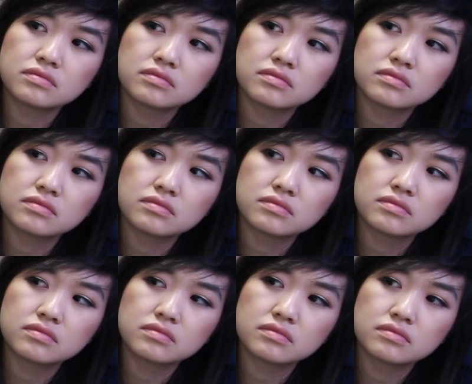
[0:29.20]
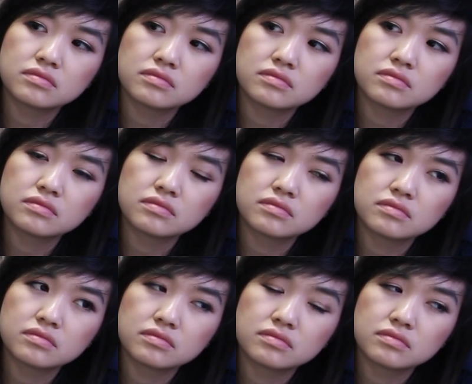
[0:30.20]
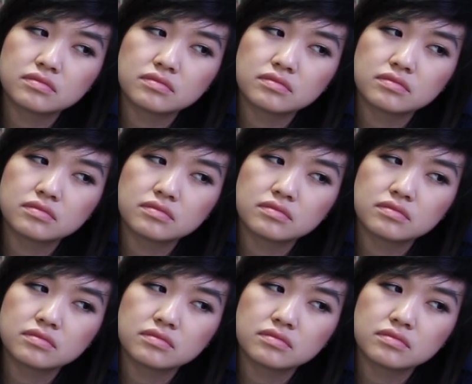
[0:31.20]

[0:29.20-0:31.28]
No words are spoken by the person on screen.